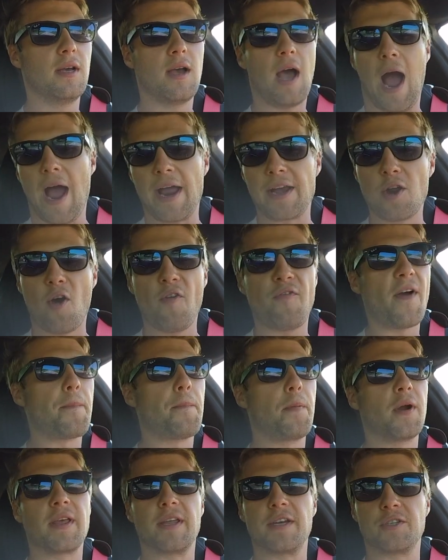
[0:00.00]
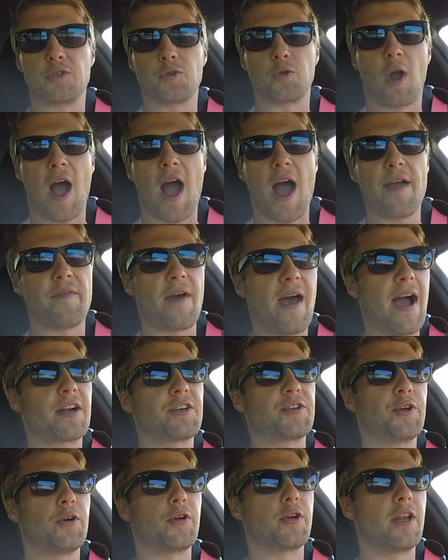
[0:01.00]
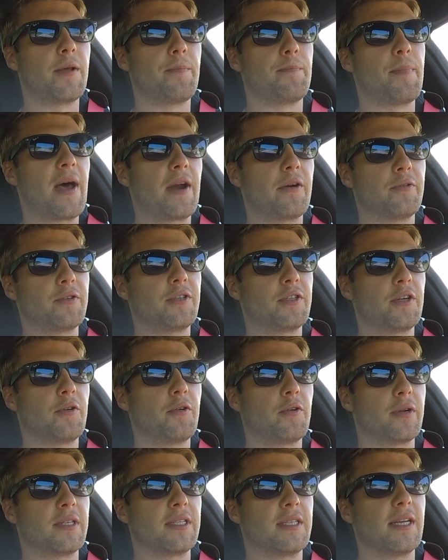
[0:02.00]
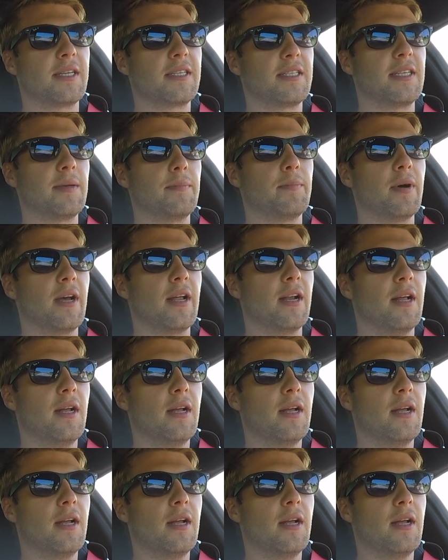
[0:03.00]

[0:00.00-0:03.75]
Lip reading: I know if I put it in drive, actually I'll get a better 0 to 60, but